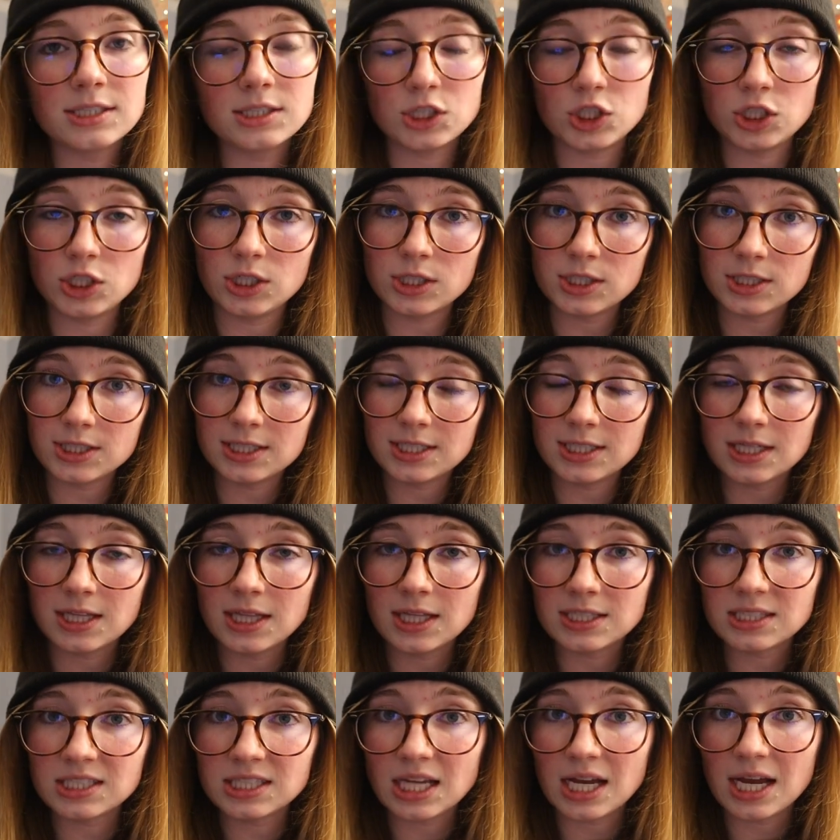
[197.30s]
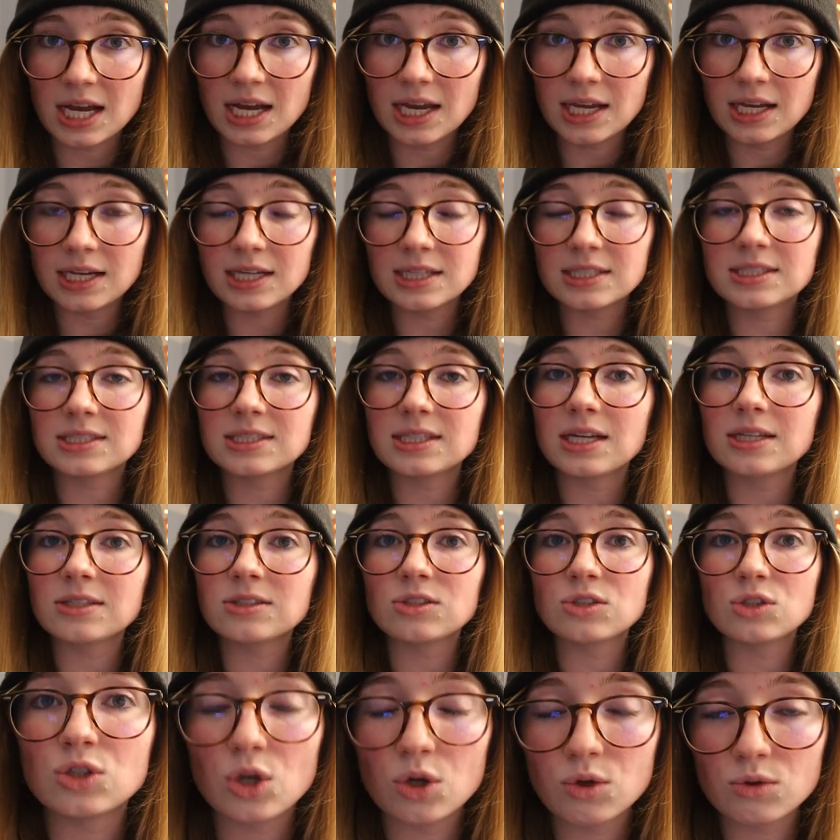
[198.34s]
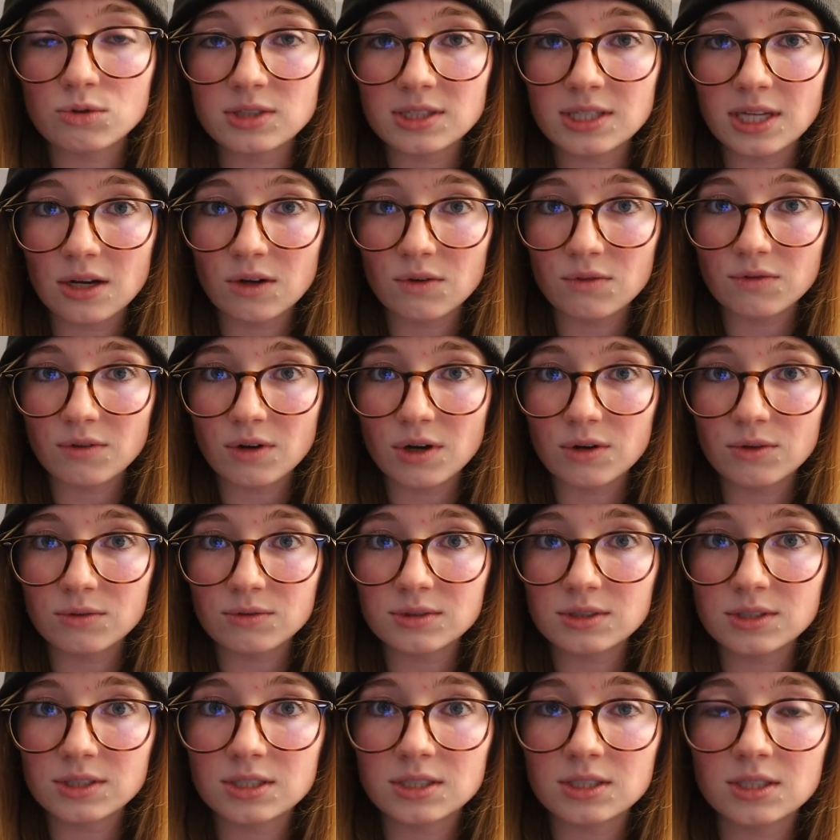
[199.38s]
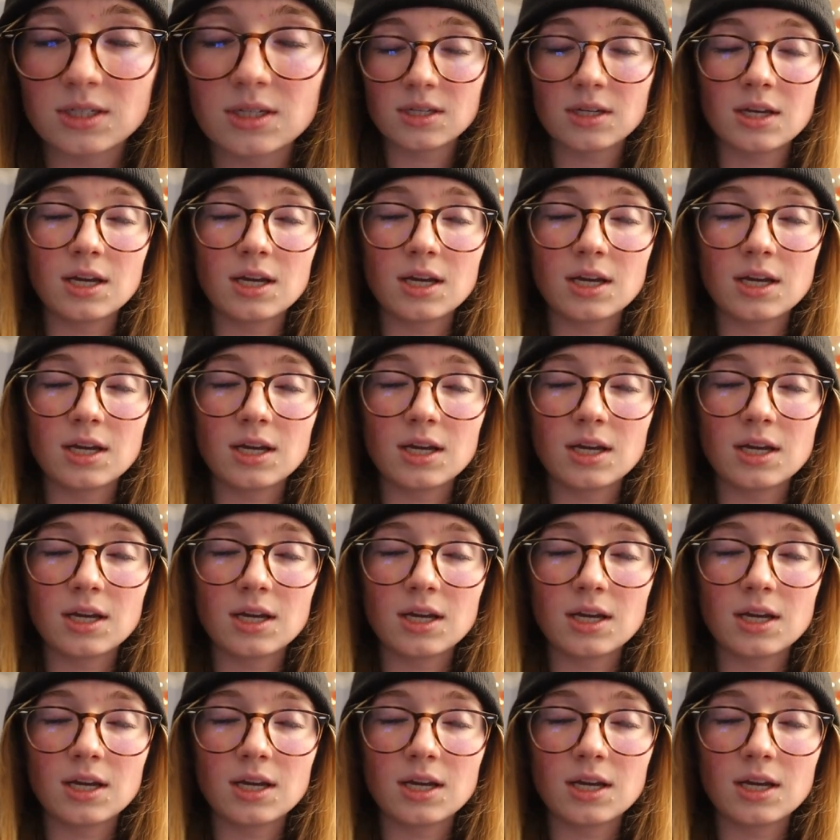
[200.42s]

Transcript: do you see the sign? It says no cell phones.